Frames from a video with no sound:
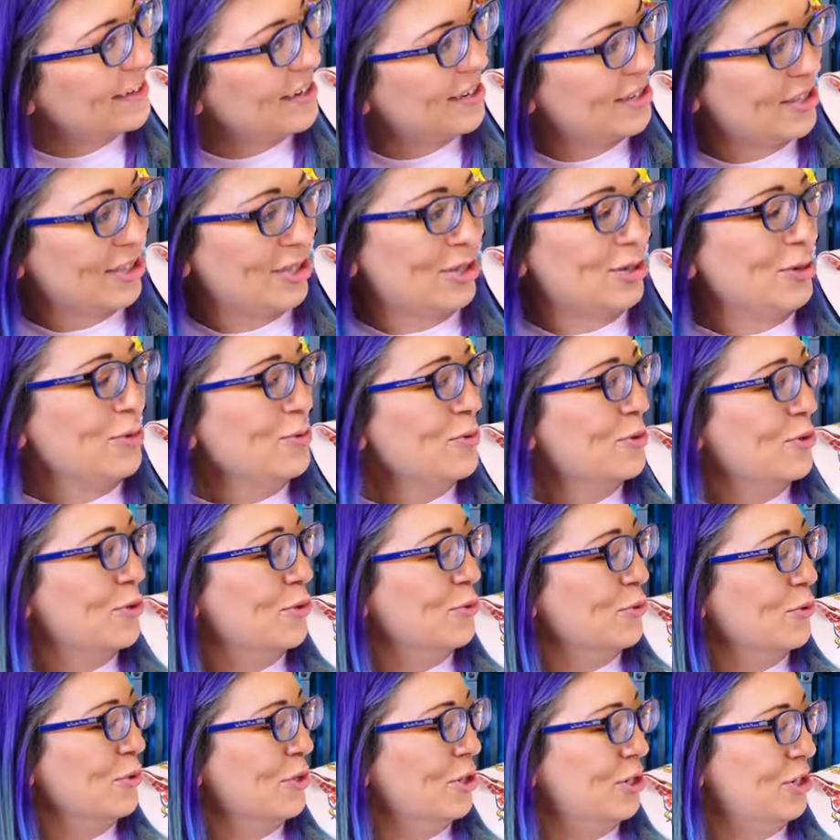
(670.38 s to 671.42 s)
so
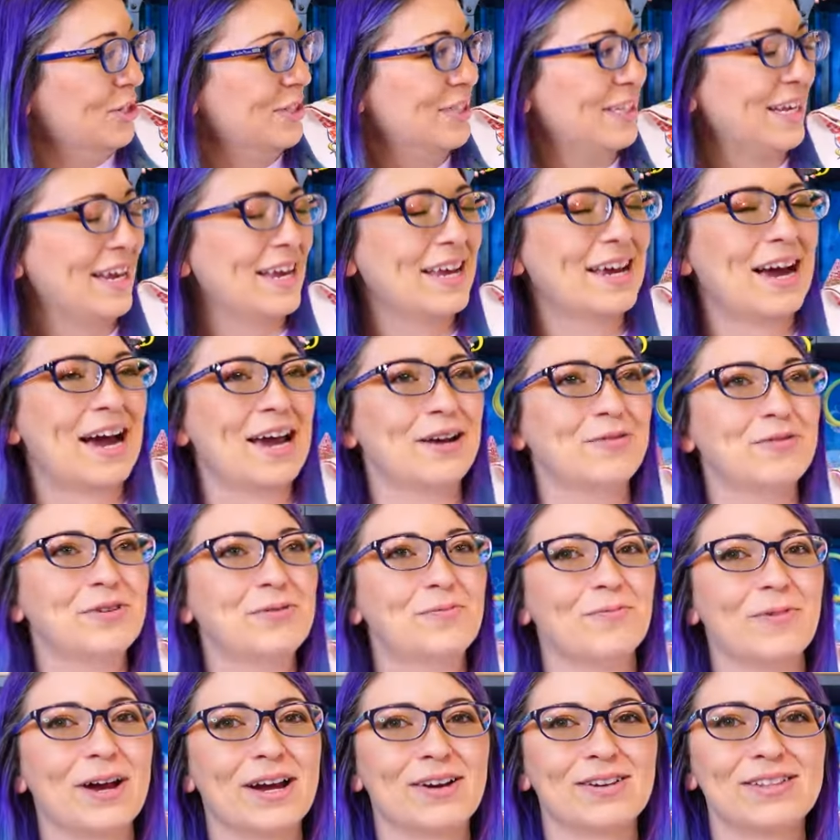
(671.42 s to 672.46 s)
cool. Like I
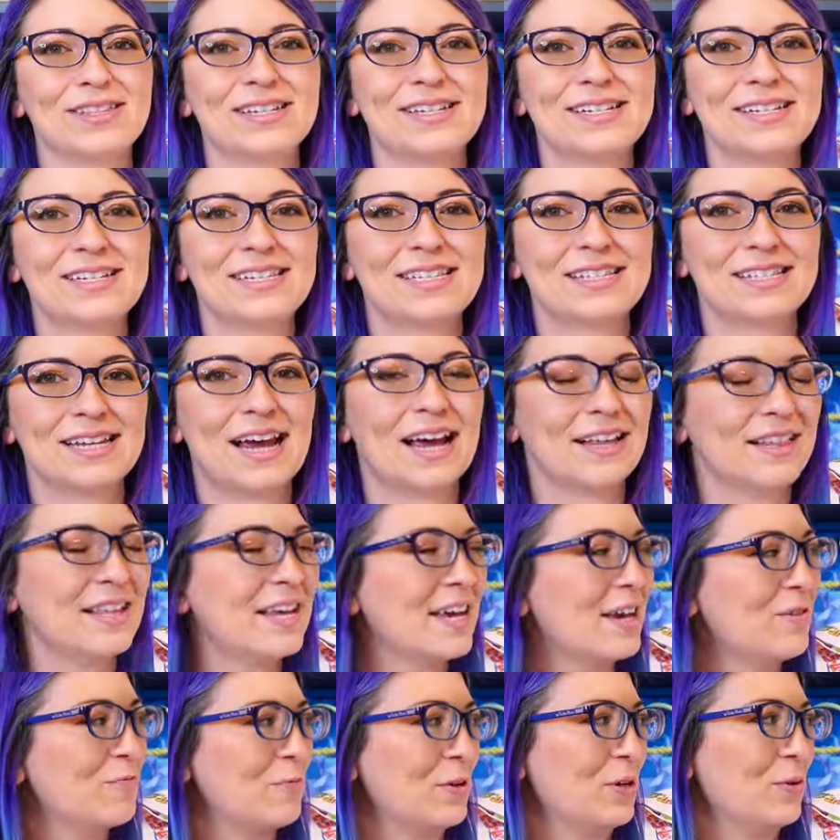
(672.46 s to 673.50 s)
would wear this. I
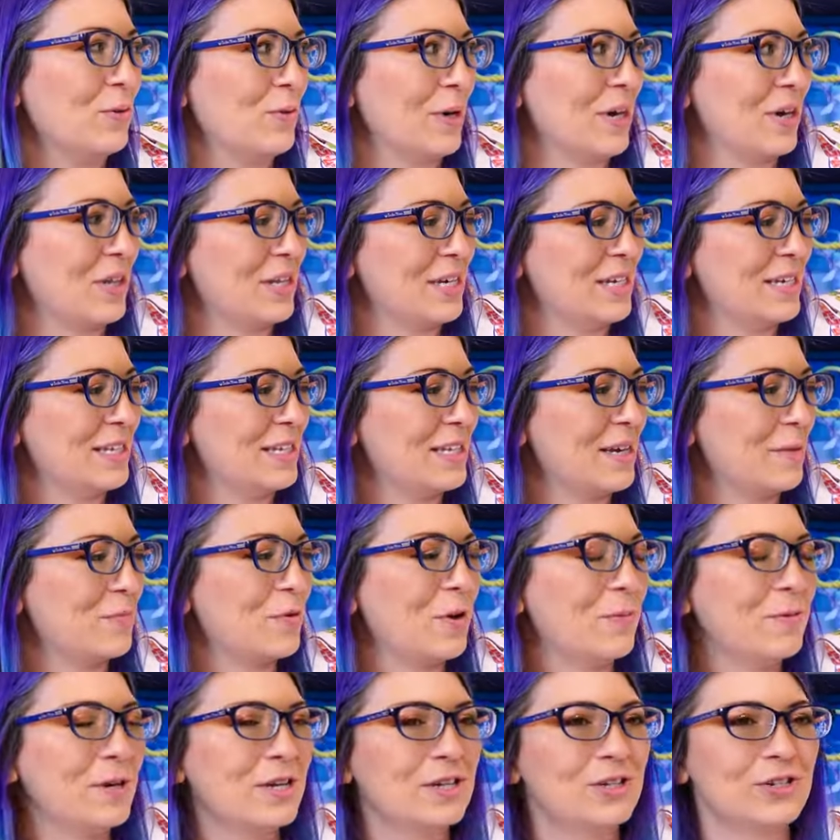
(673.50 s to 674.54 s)
think I will wear this. I'm
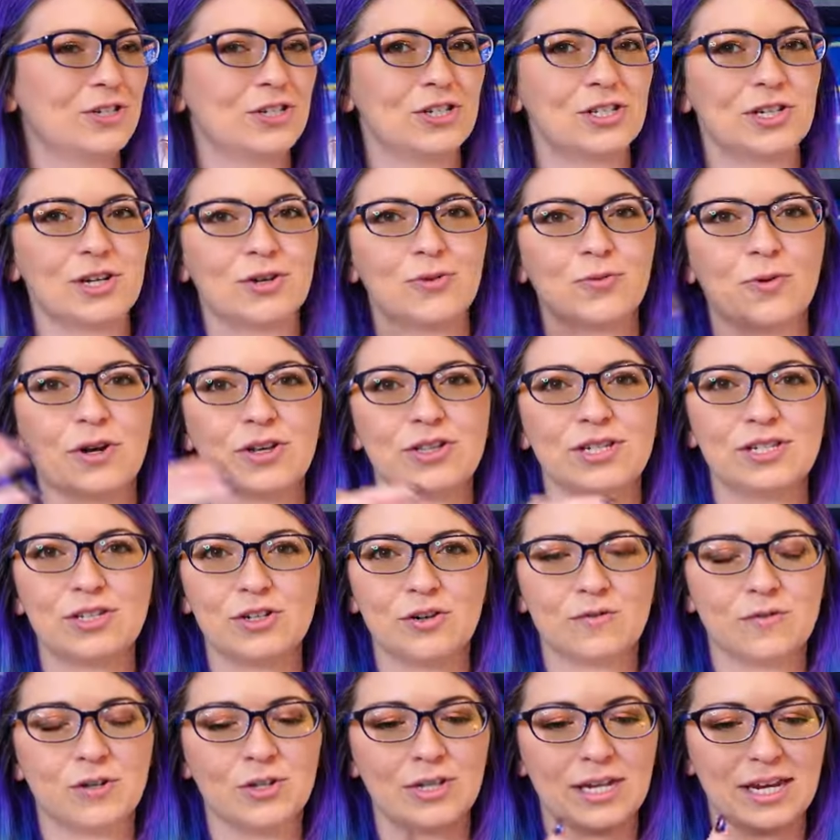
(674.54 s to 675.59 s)
probably gonna, just going to wear this
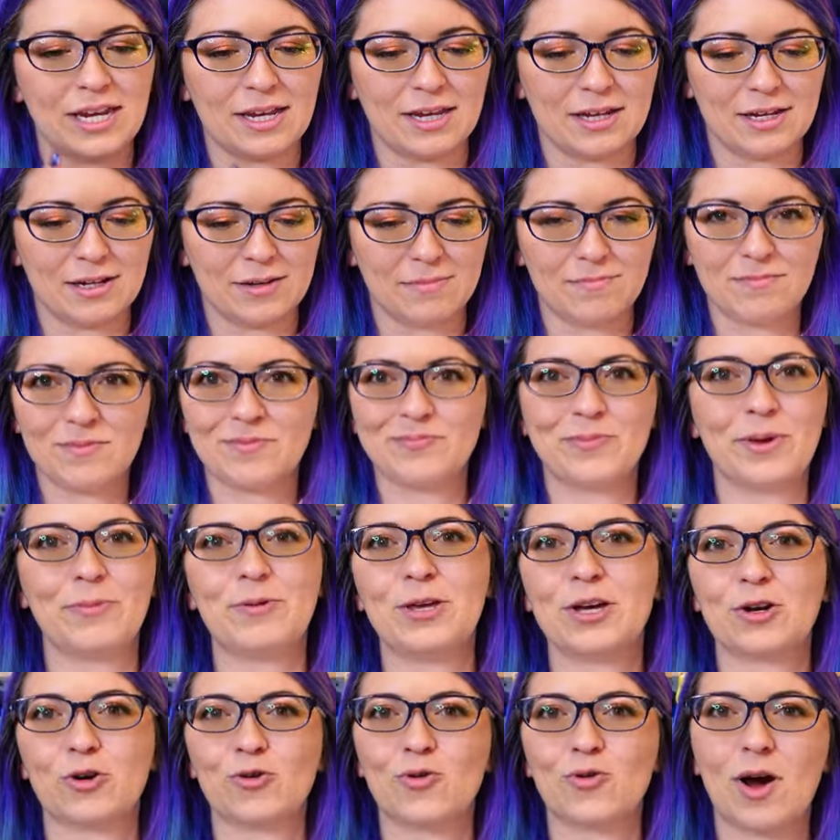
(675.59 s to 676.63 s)
over like a
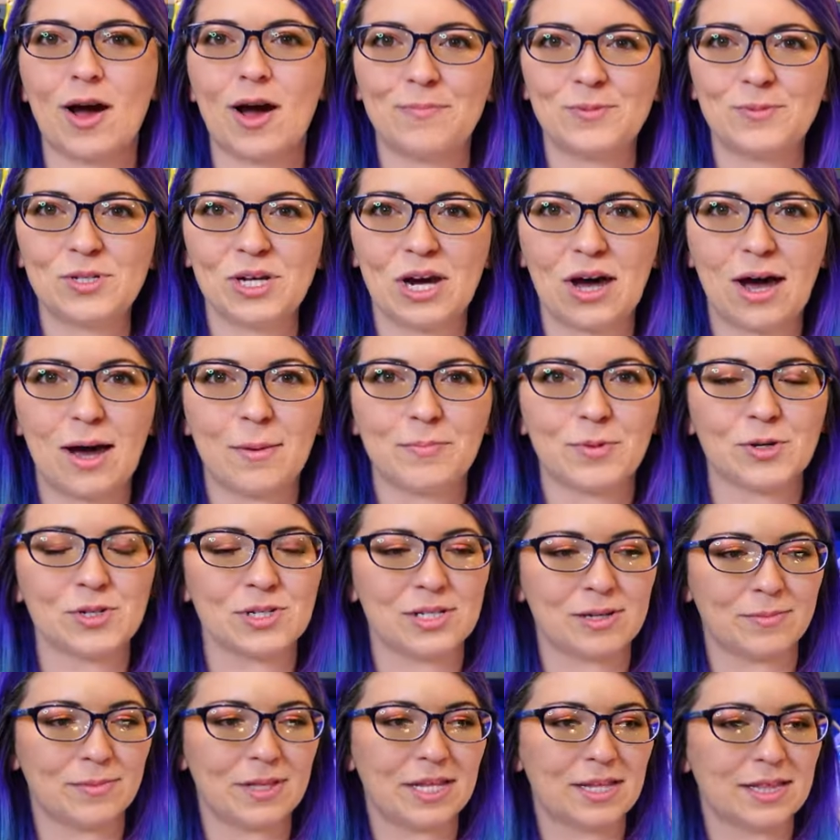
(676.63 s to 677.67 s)
maybe a crop top or
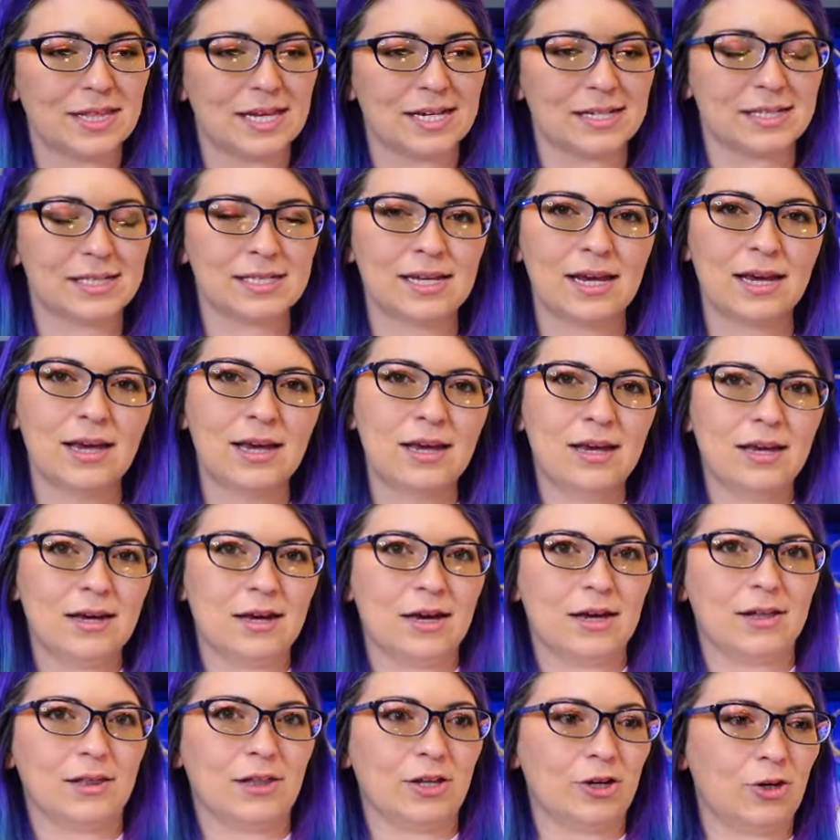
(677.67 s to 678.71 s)
something that's
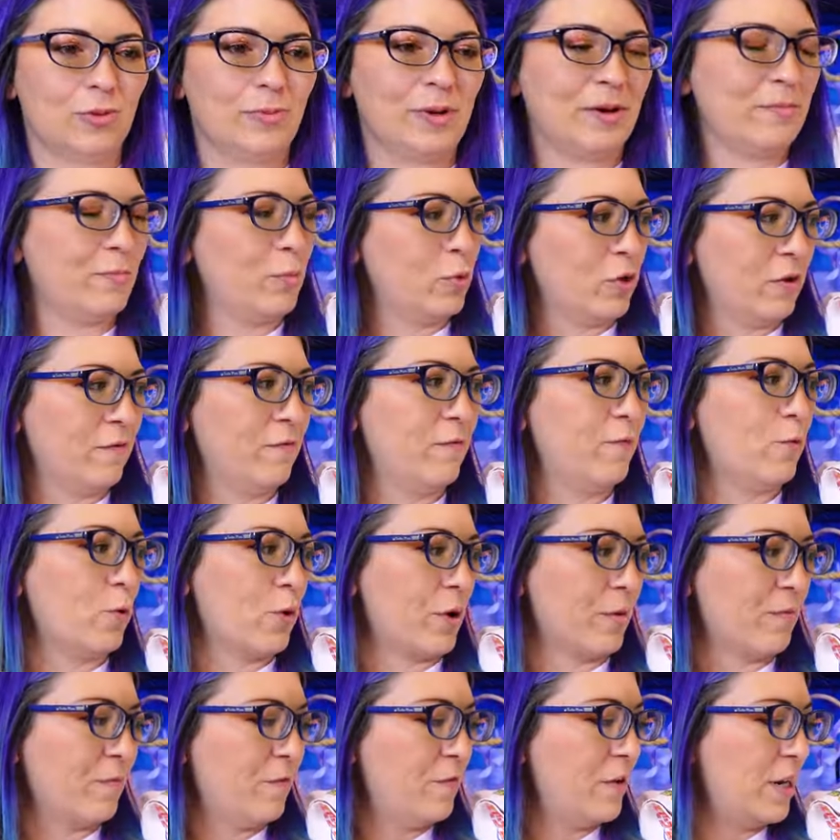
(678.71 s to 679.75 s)
a little bit more
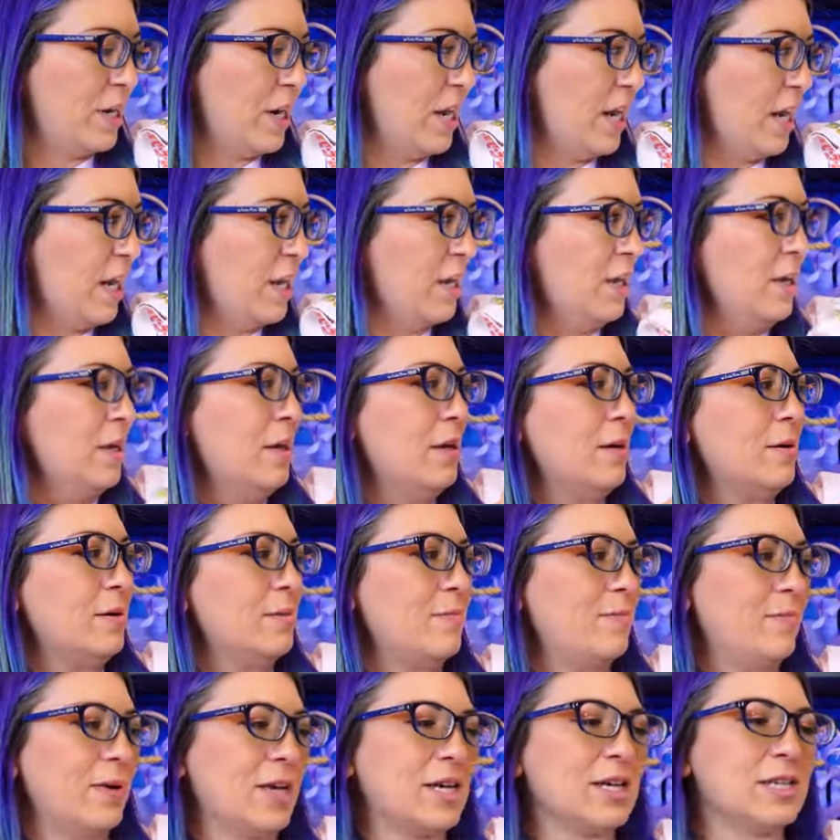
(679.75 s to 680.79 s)
form fitting
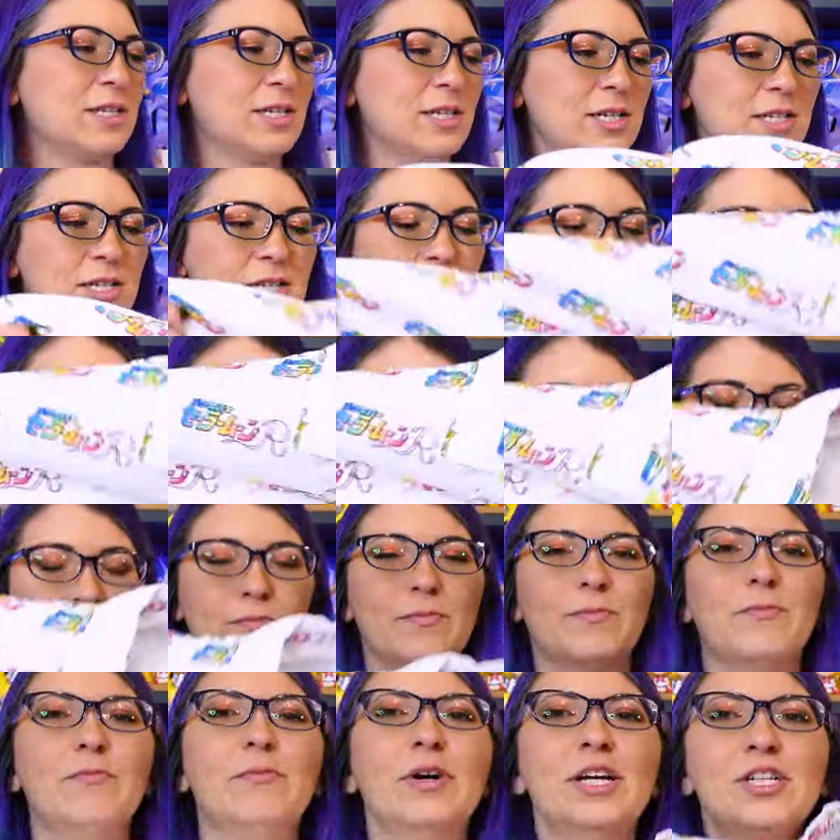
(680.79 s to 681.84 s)
because this is
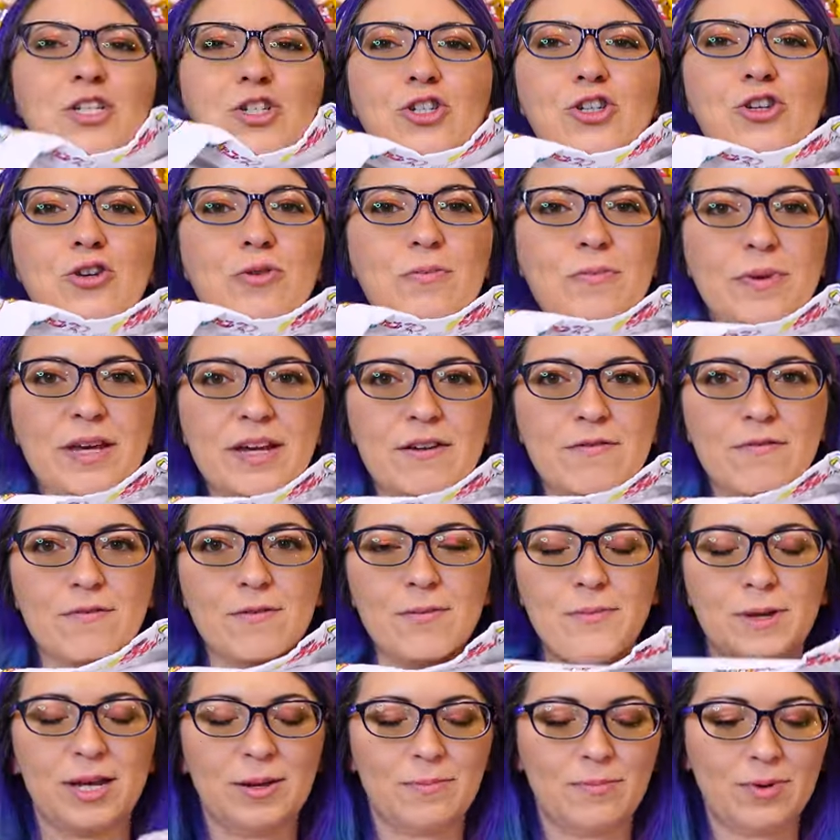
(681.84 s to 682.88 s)
much too big
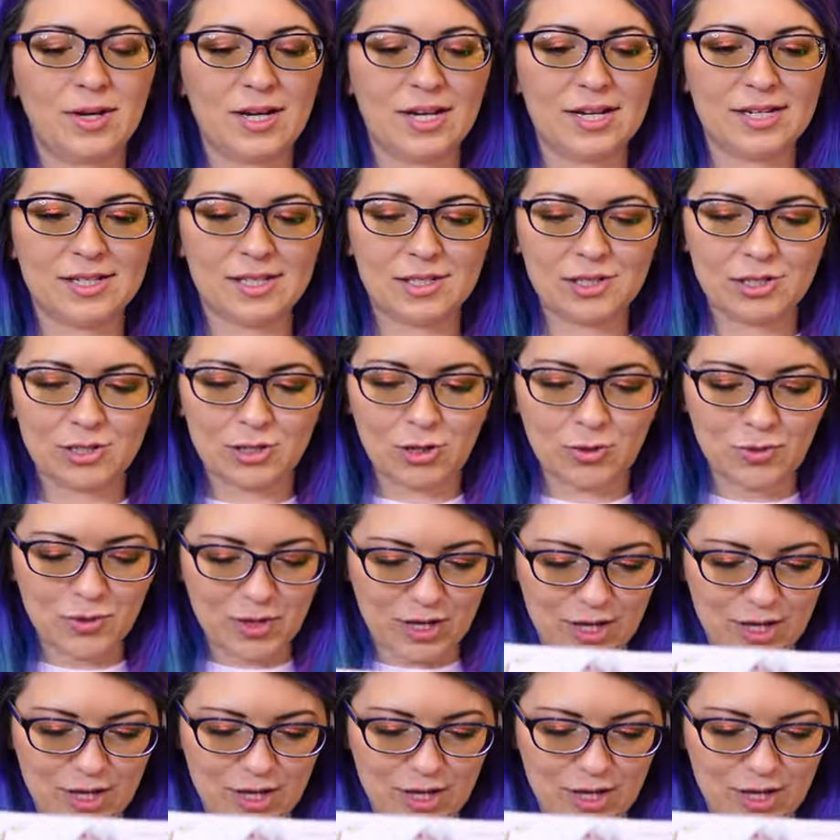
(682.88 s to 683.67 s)
for me, but it's so